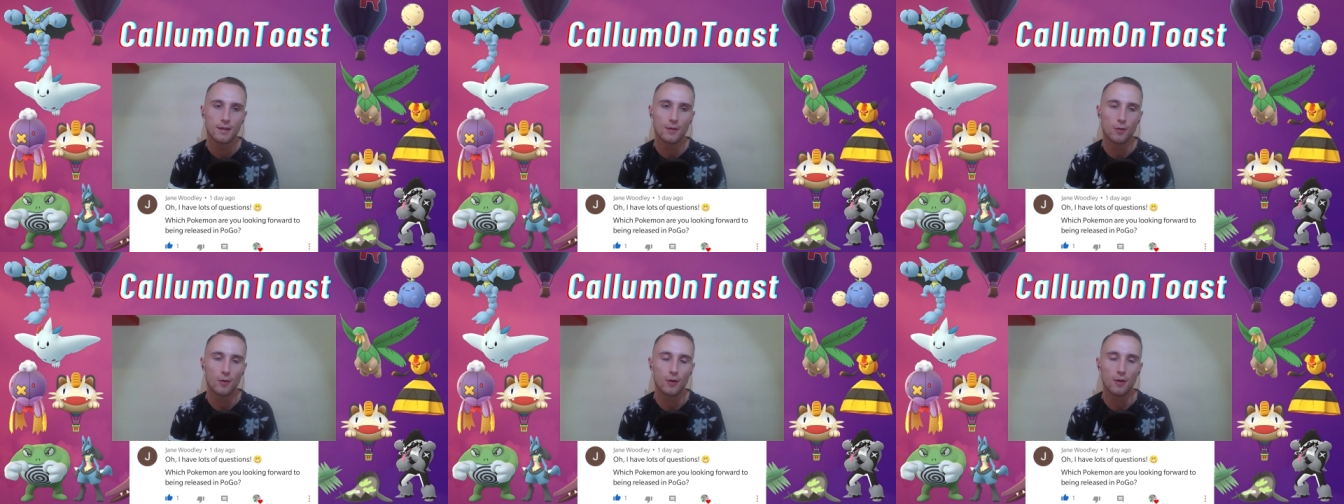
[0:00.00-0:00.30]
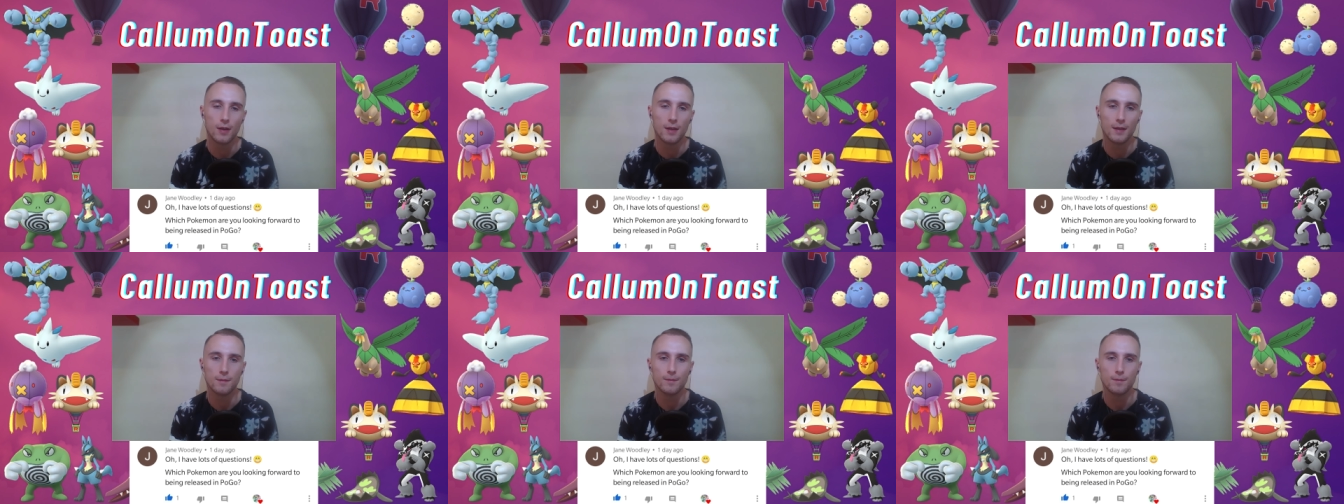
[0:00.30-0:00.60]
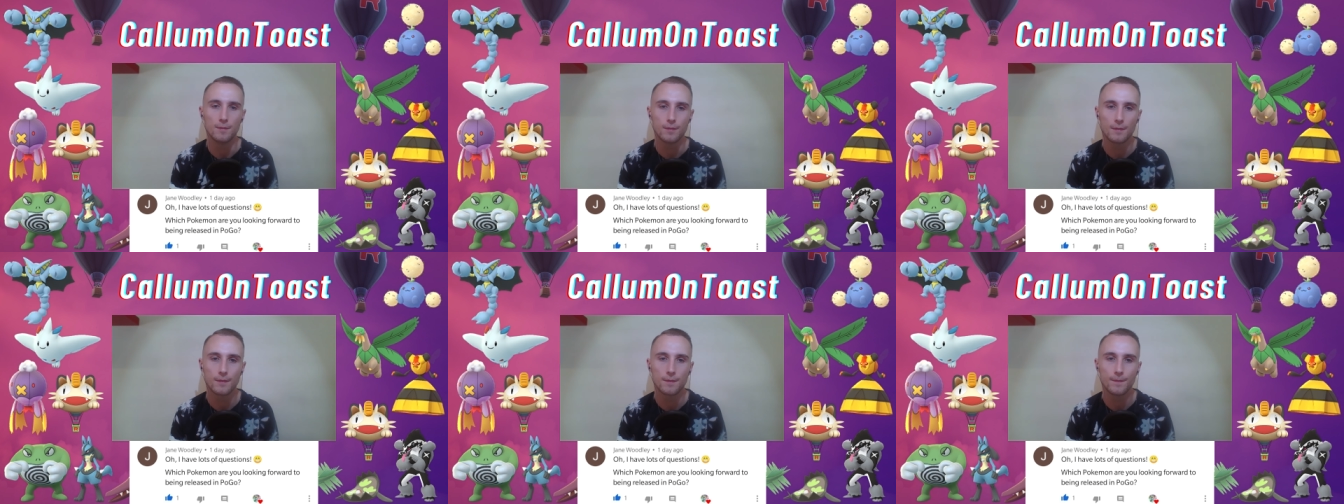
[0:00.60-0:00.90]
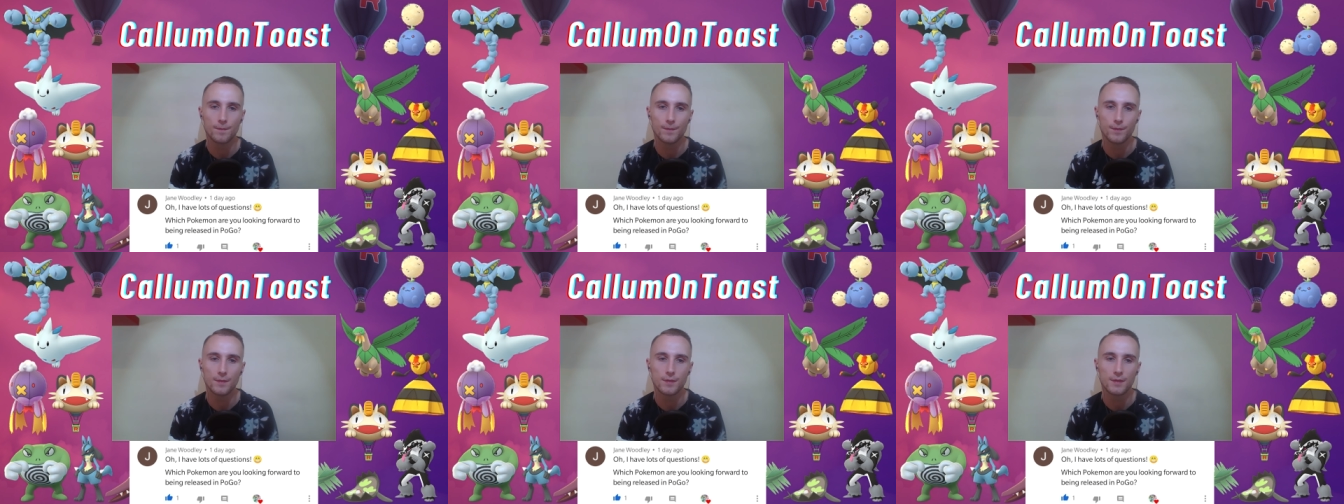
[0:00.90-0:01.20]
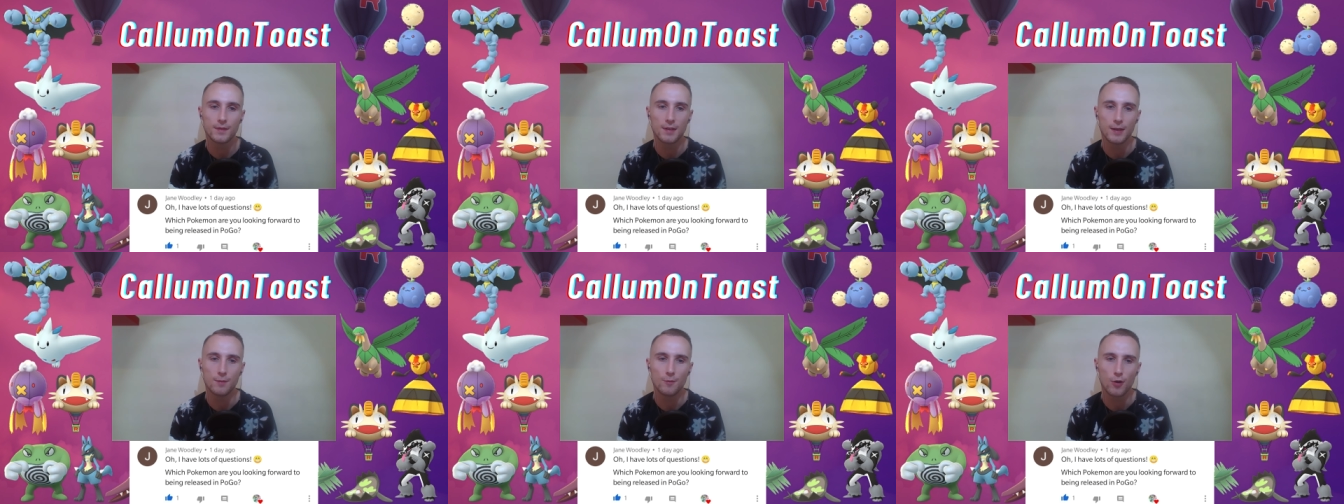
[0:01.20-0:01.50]
well, in
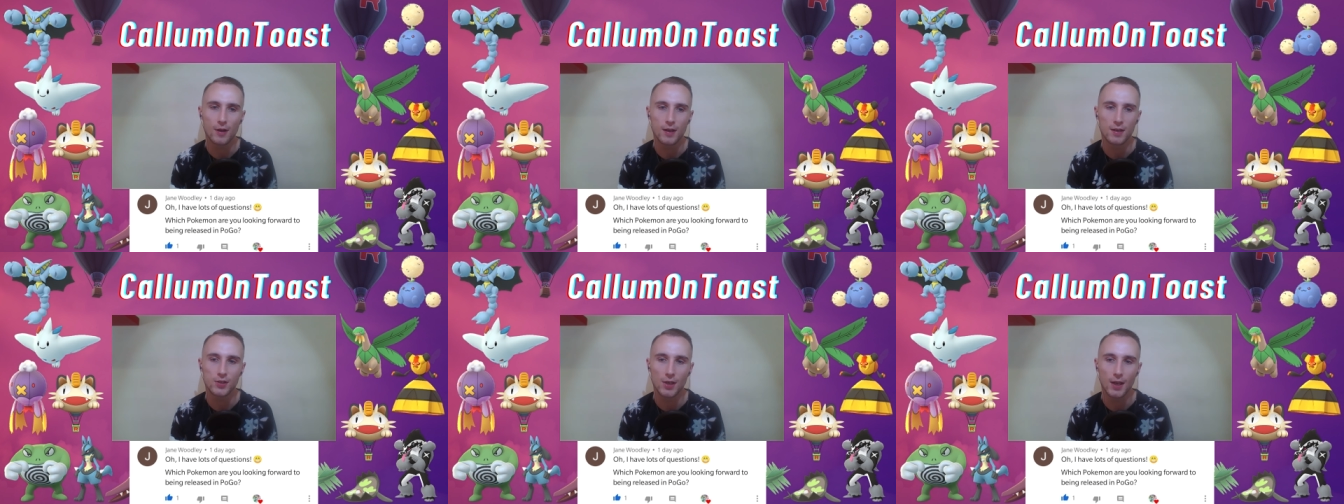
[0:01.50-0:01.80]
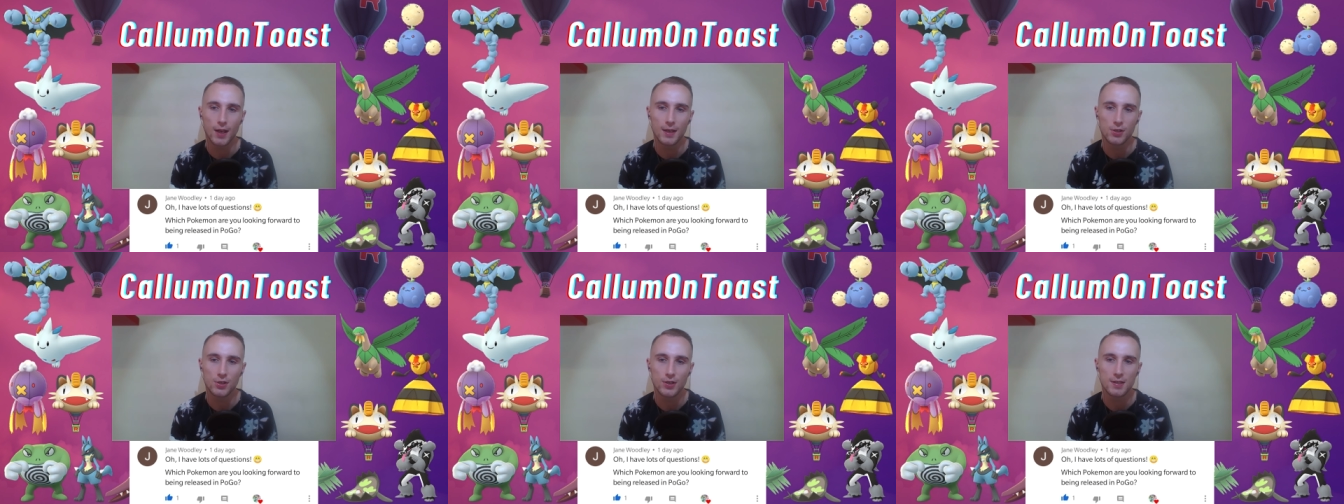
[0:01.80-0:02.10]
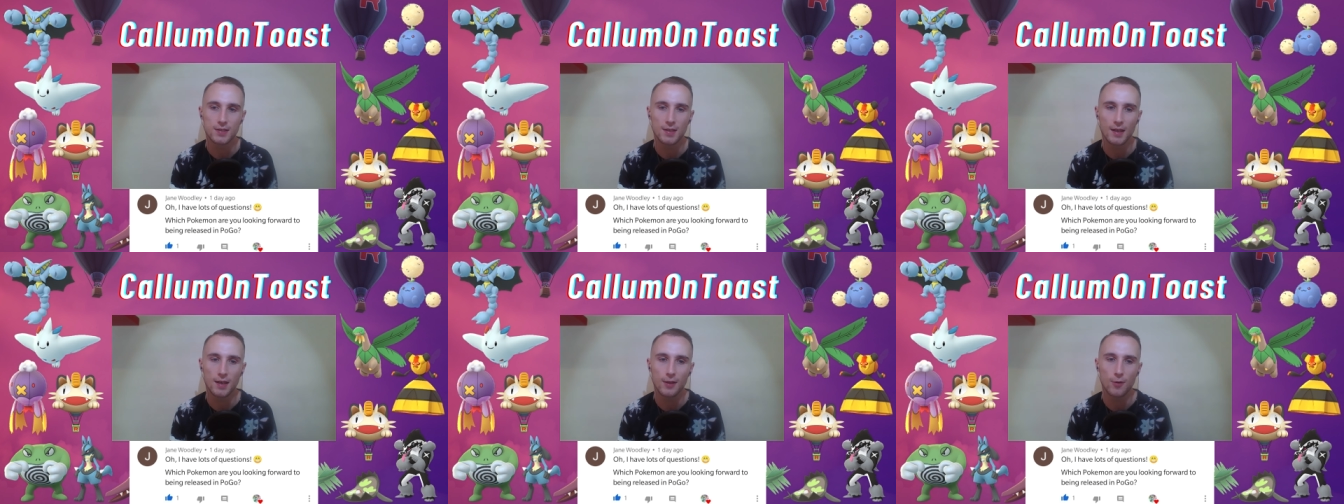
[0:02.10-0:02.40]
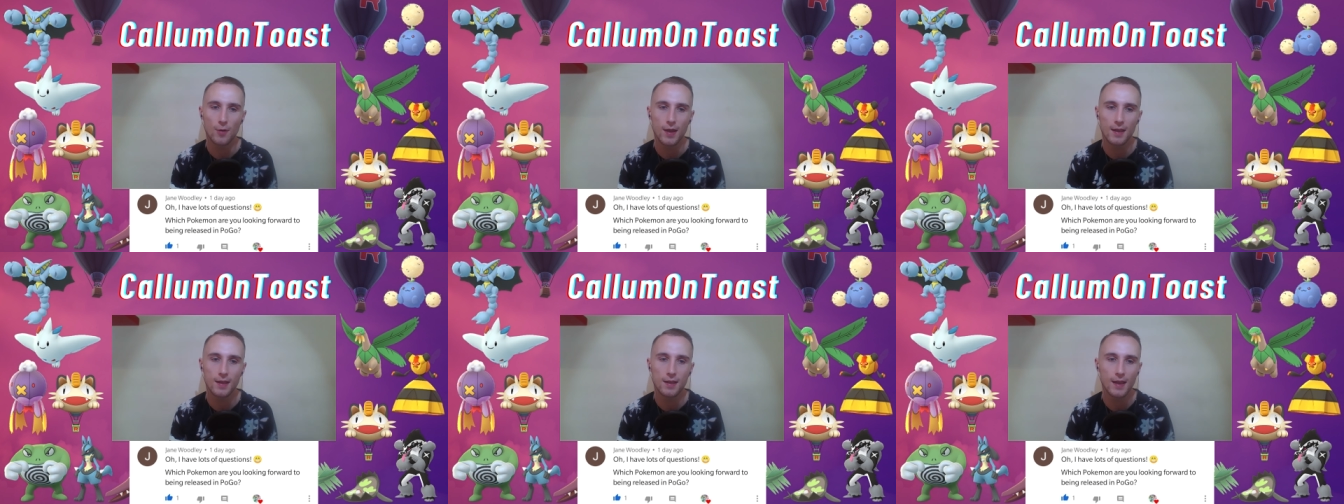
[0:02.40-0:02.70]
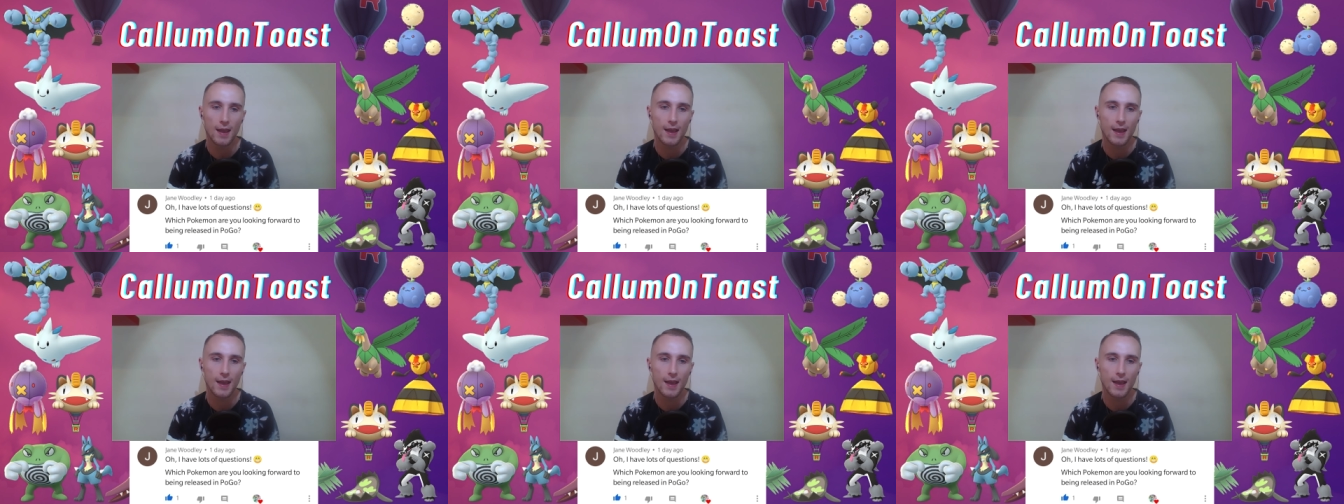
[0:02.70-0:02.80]
Team Rocket challenges anyway,